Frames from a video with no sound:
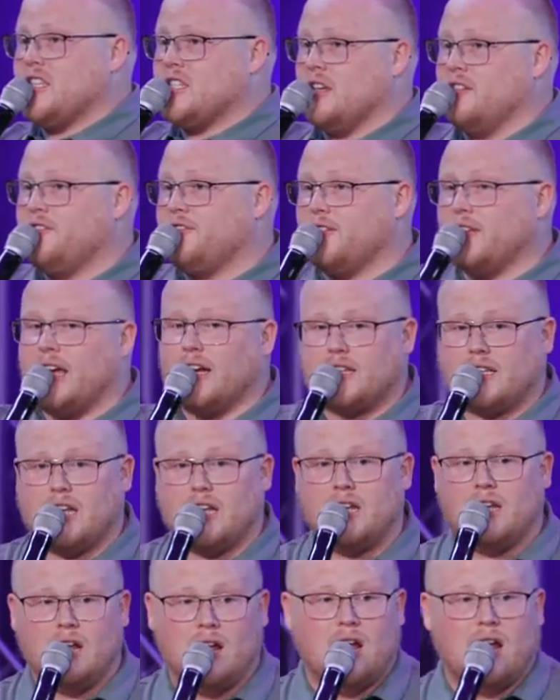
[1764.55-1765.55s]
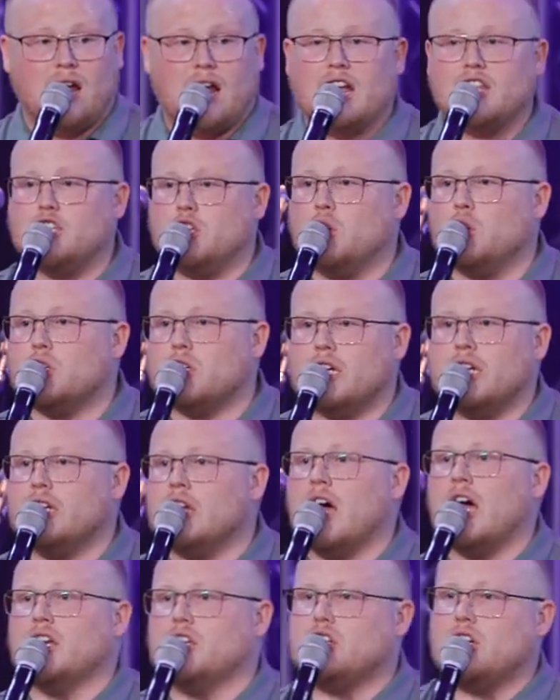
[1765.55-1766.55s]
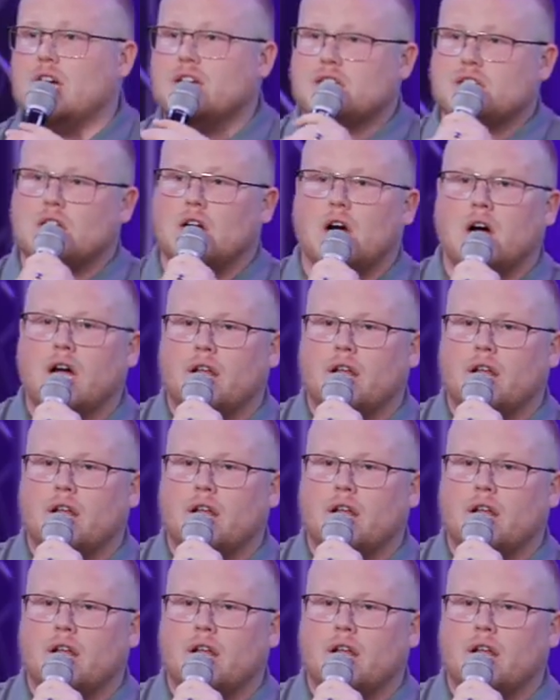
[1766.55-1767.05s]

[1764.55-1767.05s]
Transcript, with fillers: that's inflicted, it's usually not just